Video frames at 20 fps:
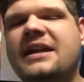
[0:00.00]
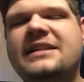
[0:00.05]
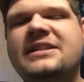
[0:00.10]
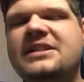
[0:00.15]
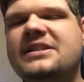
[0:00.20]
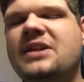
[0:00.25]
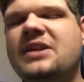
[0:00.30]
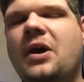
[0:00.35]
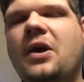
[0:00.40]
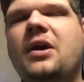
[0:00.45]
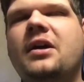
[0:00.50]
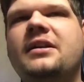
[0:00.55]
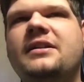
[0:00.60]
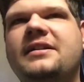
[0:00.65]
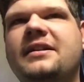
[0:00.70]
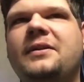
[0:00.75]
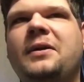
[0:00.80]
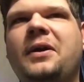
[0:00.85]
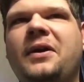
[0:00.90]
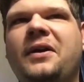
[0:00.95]
just hard
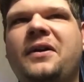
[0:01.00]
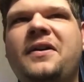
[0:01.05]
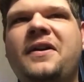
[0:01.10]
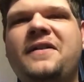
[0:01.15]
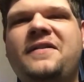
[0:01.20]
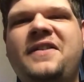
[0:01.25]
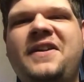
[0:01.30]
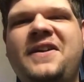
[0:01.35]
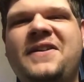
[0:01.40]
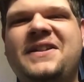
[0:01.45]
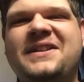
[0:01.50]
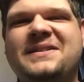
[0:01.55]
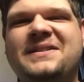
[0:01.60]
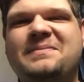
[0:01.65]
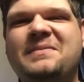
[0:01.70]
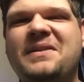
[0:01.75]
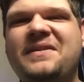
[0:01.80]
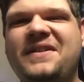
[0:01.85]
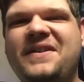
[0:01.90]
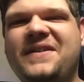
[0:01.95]
to review this
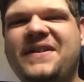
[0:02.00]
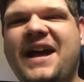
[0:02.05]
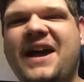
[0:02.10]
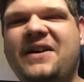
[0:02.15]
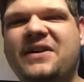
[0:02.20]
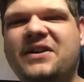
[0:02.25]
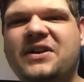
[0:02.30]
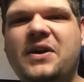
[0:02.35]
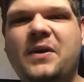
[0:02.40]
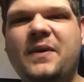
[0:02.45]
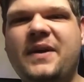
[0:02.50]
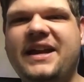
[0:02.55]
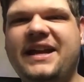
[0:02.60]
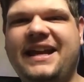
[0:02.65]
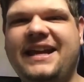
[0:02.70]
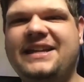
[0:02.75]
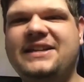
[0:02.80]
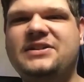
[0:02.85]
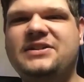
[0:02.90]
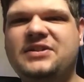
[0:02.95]
movie without going
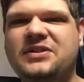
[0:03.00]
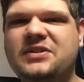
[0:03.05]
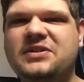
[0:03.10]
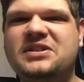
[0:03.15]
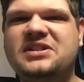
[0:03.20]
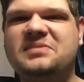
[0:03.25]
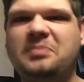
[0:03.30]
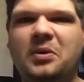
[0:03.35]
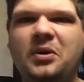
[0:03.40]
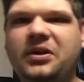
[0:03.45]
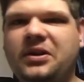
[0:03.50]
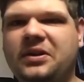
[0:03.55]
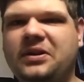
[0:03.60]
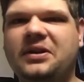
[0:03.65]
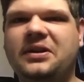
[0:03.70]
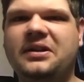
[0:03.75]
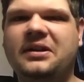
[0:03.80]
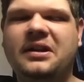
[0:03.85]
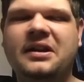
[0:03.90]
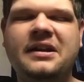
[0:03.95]
into
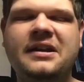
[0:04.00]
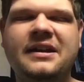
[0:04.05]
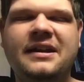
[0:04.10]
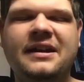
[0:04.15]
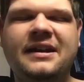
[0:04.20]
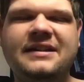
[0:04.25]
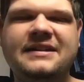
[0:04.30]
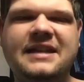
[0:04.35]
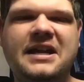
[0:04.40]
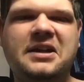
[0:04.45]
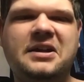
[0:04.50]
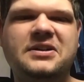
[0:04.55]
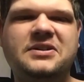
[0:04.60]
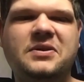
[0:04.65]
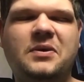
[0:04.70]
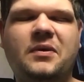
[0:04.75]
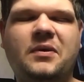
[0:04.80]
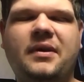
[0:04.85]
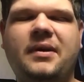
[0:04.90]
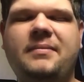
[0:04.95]
spoiler
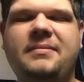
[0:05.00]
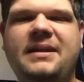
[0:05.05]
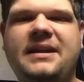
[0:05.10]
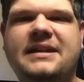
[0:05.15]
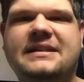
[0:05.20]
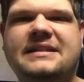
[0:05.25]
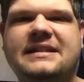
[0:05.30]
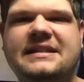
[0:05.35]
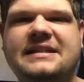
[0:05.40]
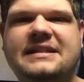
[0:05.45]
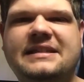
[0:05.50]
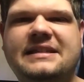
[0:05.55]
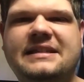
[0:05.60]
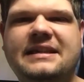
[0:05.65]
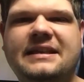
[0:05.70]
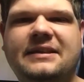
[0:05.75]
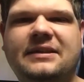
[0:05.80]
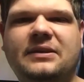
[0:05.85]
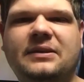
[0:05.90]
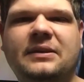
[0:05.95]
territory because it
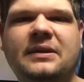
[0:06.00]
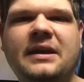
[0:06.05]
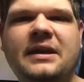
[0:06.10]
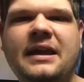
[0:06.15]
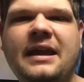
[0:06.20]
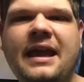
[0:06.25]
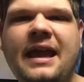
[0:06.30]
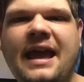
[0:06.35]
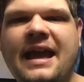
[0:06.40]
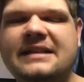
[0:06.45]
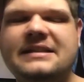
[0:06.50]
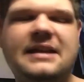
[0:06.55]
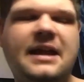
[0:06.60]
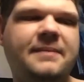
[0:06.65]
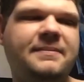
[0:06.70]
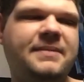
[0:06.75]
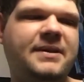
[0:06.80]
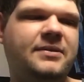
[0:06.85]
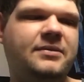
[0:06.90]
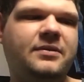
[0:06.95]
still has
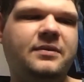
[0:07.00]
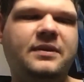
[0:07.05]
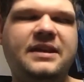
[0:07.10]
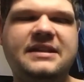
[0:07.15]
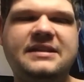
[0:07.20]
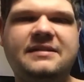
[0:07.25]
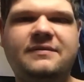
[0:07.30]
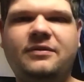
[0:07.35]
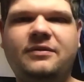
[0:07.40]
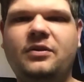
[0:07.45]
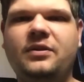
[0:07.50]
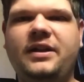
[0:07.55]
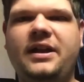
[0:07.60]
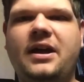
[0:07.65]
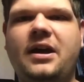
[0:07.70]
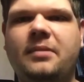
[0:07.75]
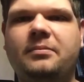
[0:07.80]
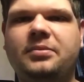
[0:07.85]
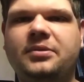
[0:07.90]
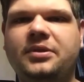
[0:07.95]
not been released fully
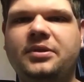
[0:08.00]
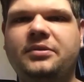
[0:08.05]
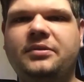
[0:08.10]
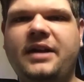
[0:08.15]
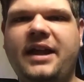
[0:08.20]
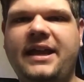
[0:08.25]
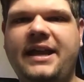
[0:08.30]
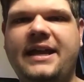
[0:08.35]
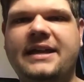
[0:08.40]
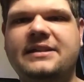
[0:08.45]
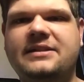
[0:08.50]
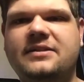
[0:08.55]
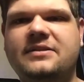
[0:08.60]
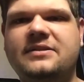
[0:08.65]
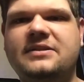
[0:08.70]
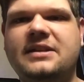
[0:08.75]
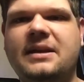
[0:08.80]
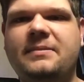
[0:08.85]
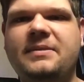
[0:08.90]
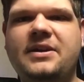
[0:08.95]
on Blu-ray yet. So
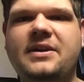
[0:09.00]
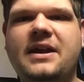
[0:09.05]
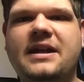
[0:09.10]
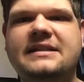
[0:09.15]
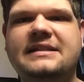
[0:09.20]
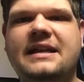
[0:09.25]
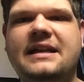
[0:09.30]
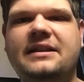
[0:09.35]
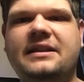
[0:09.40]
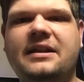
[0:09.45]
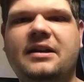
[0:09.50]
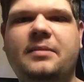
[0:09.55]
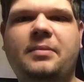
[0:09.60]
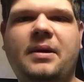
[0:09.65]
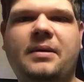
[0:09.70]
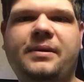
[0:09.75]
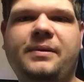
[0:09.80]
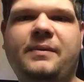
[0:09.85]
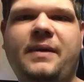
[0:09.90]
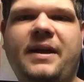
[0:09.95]
some of you guys out there are
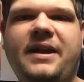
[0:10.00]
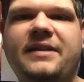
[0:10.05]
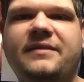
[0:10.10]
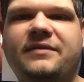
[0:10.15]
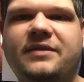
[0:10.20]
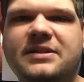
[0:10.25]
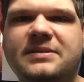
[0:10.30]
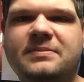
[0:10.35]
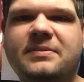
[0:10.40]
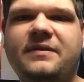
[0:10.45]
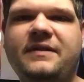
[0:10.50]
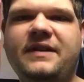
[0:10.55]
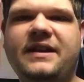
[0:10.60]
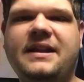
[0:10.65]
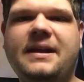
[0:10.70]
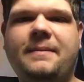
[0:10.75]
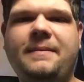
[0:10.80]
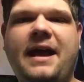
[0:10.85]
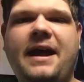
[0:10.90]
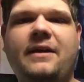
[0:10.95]
probably waiting for this movie to
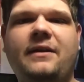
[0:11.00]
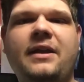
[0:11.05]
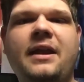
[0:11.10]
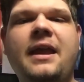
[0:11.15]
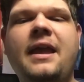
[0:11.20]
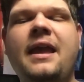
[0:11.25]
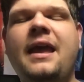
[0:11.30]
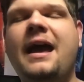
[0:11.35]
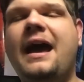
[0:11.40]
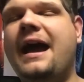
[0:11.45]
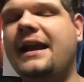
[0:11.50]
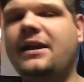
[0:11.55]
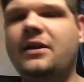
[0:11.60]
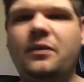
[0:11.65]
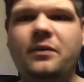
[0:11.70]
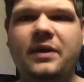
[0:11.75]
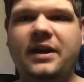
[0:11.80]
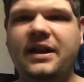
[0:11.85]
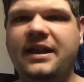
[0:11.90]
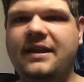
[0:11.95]
come out. I
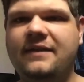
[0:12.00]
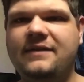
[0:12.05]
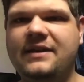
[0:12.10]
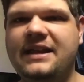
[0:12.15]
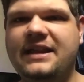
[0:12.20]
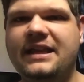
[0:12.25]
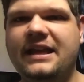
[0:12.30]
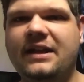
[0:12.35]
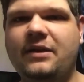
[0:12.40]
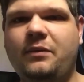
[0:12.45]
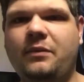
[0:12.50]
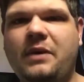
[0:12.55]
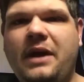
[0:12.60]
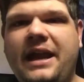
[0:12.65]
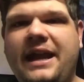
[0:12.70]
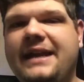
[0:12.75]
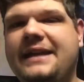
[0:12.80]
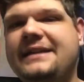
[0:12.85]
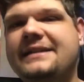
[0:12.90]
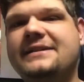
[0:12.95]
don't want to give anything
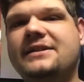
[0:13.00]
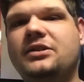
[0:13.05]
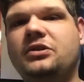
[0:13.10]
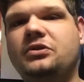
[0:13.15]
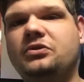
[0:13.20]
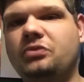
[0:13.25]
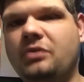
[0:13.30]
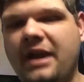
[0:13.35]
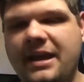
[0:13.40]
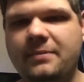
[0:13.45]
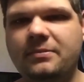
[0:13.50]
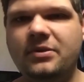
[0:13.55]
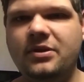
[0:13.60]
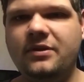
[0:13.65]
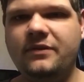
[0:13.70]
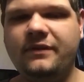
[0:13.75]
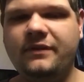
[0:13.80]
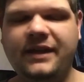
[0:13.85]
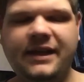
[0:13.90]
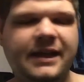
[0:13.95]
away. It is a great
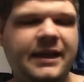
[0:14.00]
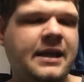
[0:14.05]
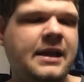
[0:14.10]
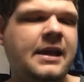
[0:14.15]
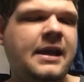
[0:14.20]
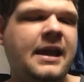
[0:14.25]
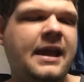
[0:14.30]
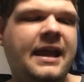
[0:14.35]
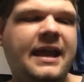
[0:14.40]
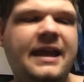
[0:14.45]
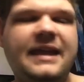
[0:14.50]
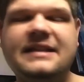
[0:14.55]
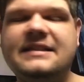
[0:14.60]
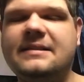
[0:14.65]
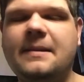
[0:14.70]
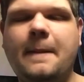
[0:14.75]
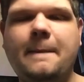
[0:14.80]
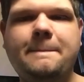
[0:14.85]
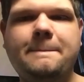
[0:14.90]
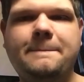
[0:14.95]
movie.
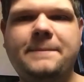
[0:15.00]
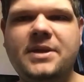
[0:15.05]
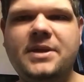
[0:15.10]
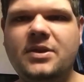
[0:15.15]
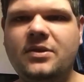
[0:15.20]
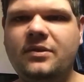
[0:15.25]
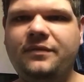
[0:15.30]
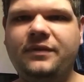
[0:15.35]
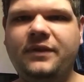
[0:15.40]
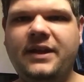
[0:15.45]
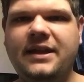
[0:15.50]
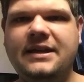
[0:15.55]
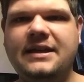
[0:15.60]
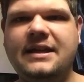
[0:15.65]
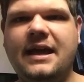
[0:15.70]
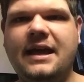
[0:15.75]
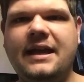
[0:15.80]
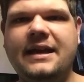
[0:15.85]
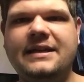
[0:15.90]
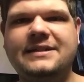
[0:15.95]
It's beautifully
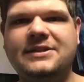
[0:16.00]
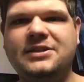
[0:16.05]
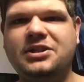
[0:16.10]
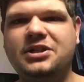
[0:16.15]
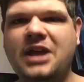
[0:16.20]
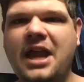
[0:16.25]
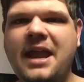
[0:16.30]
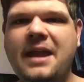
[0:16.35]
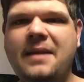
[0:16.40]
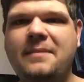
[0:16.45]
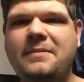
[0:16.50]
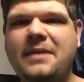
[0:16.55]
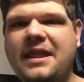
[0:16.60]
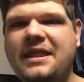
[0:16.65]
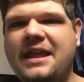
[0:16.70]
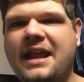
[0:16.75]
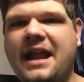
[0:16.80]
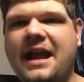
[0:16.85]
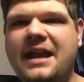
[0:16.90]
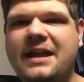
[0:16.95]
done. It's a shame
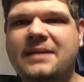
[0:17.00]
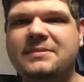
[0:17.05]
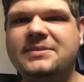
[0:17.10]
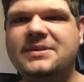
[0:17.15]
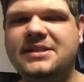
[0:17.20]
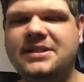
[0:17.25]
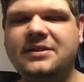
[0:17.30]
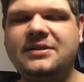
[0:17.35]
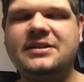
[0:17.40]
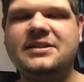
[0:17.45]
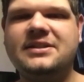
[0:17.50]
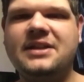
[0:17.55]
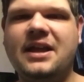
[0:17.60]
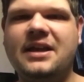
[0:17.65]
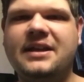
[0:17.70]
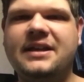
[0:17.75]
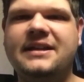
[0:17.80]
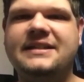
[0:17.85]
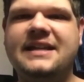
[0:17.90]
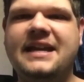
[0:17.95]
that I am still
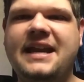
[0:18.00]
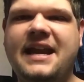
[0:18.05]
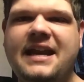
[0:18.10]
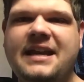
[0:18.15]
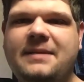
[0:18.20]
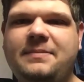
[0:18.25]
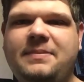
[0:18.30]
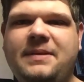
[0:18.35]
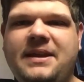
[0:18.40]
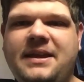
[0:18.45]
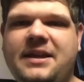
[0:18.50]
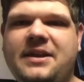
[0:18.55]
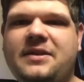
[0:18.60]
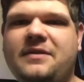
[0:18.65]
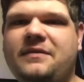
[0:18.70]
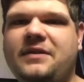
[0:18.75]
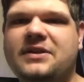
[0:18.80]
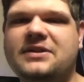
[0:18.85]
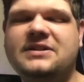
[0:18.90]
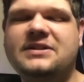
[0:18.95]
stuck in 1080p
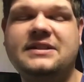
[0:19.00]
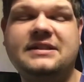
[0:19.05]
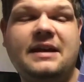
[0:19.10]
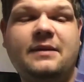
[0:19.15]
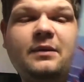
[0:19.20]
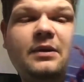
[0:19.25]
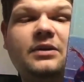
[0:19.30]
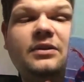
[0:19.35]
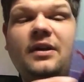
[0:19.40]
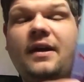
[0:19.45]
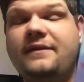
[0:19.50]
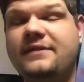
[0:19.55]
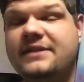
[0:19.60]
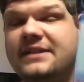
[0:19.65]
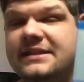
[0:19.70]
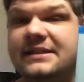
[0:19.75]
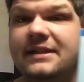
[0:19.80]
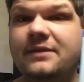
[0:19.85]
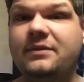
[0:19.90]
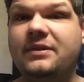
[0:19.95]
universe because I would love
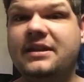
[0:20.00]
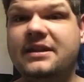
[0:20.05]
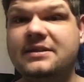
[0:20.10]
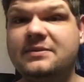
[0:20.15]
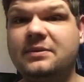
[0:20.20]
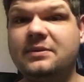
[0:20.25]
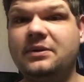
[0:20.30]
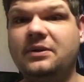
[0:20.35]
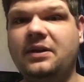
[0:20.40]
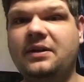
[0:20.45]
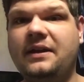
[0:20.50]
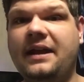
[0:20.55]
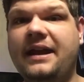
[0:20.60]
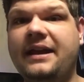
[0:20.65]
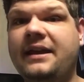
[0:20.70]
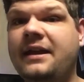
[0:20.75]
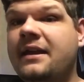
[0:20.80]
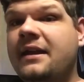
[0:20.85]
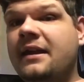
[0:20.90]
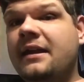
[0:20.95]
to see what this would look
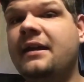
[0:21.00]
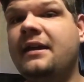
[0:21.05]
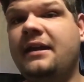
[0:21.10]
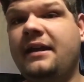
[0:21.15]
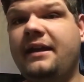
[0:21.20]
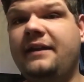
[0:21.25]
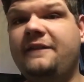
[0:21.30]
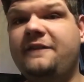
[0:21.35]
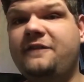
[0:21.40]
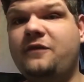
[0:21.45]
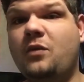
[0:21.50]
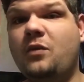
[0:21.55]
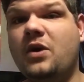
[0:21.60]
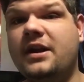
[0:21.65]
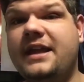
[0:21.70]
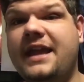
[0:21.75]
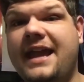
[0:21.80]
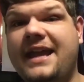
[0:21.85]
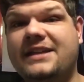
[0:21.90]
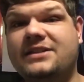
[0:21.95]
like in
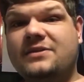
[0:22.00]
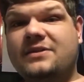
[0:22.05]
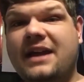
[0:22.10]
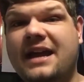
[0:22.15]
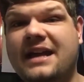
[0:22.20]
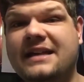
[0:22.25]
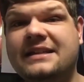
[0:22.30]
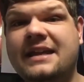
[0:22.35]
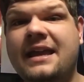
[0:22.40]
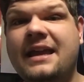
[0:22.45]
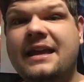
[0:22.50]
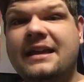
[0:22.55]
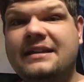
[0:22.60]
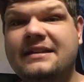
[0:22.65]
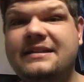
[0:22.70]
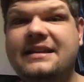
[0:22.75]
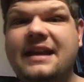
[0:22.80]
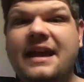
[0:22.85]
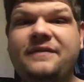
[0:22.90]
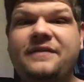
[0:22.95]
4K. So guys,
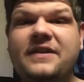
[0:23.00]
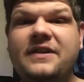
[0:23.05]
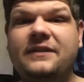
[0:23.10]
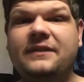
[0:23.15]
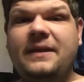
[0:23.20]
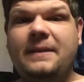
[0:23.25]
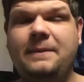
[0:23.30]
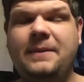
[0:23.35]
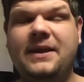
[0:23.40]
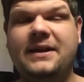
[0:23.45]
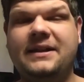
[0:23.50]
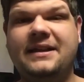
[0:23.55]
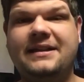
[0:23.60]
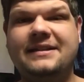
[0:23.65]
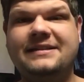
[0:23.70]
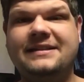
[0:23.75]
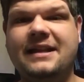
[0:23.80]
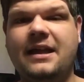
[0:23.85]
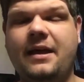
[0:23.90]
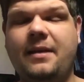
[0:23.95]
definitely pick
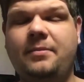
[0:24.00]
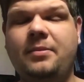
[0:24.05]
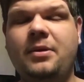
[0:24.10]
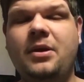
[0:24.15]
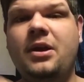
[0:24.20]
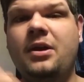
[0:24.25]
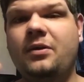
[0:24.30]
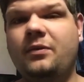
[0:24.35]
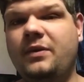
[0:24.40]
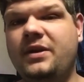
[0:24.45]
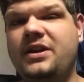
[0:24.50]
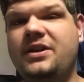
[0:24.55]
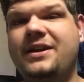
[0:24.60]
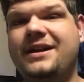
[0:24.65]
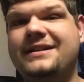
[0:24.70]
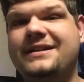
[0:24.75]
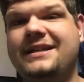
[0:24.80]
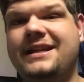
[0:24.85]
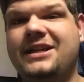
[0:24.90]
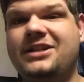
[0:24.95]
this up when you
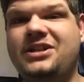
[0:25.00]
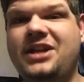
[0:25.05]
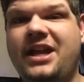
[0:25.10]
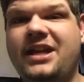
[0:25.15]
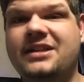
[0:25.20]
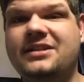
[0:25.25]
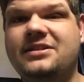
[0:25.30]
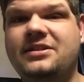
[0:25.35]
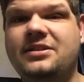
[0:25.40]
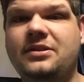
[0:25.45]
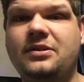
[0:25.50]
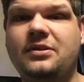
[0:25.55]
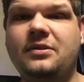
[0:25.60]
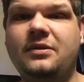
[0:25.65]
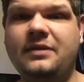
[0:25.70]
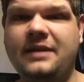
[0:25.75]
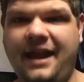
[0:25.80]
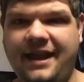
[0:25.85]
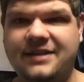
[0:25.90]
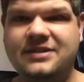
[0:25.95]
guys get a chance
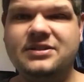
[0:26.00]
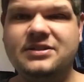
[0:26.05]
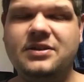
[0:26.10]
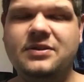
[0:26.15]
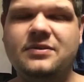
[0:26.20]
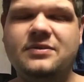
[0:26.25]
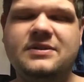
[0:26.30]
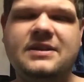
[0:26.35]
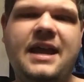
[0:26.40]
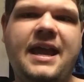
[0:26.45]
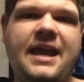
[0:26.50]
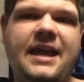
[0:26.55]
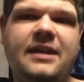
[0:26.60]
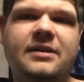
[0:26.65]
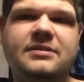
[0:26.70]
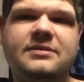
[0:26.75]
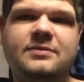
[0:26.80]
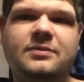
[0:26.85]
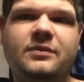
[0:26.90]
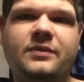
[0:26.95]
to next Tuesday.
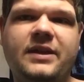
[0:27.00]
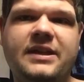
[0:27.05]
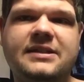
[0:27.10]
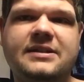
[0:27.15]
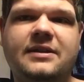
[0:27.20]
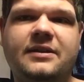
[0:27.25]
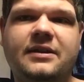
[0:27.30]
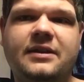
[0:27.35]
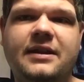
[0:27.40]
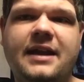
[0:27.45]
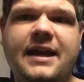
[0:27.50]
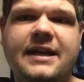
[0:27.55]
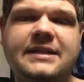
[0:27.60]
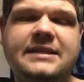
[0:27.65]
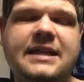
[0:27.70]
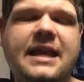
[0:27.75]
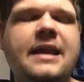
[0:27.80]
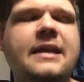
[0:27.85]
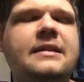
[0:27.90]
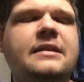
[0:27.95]
It's released on the
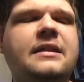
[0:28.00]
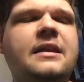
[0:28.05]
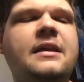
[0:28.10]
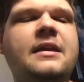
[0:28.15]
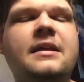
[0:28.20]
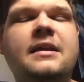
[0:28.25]
19th.